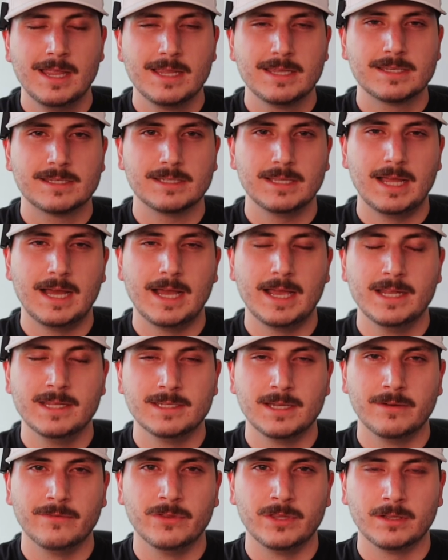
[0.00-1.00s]

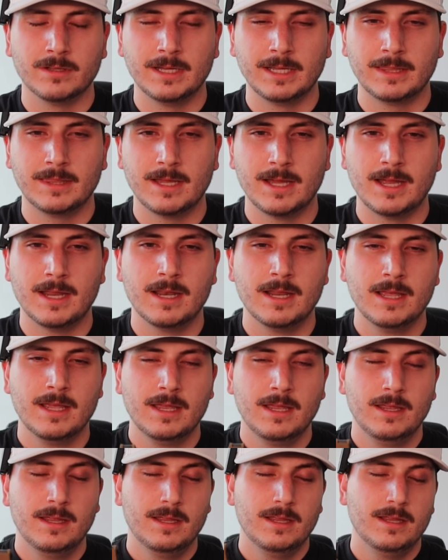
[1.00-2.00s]
slides, everything like that.
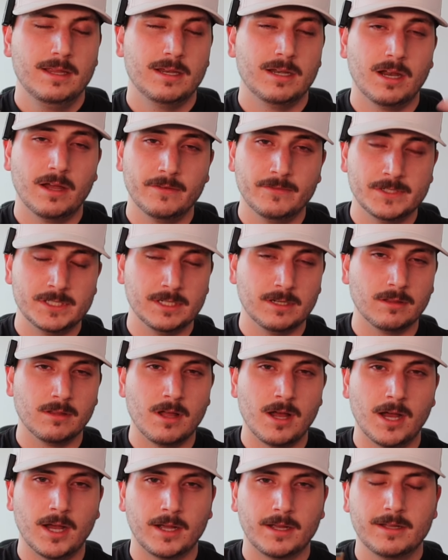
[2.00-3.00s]
And obviously
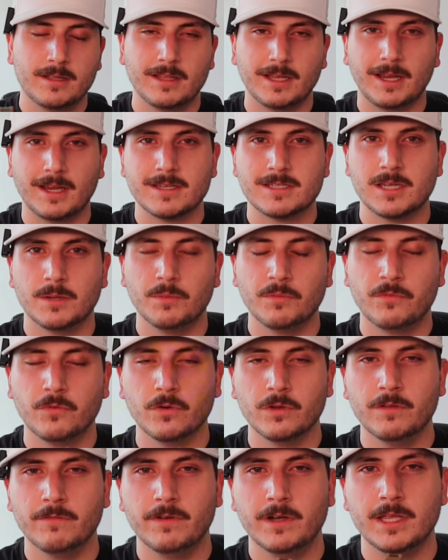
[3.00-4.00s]
Glock, like I said
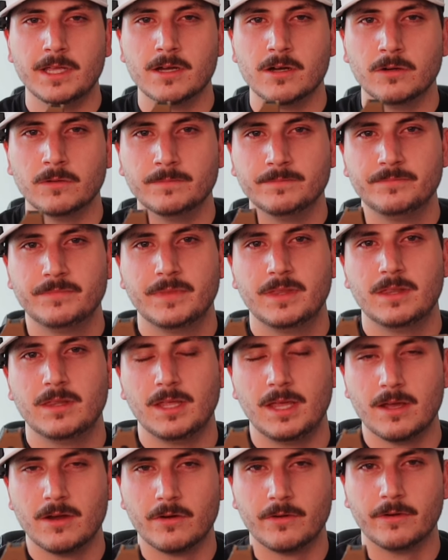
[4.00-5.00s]
before in the video,
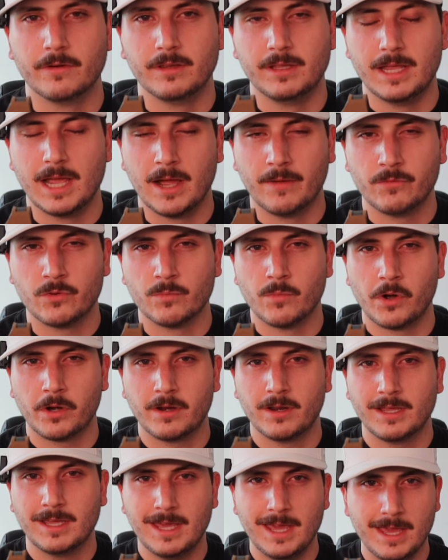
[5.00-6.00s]
they are the
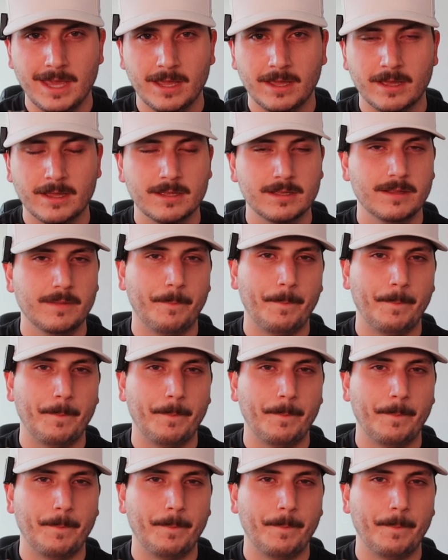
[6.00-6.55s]
aftermarket king.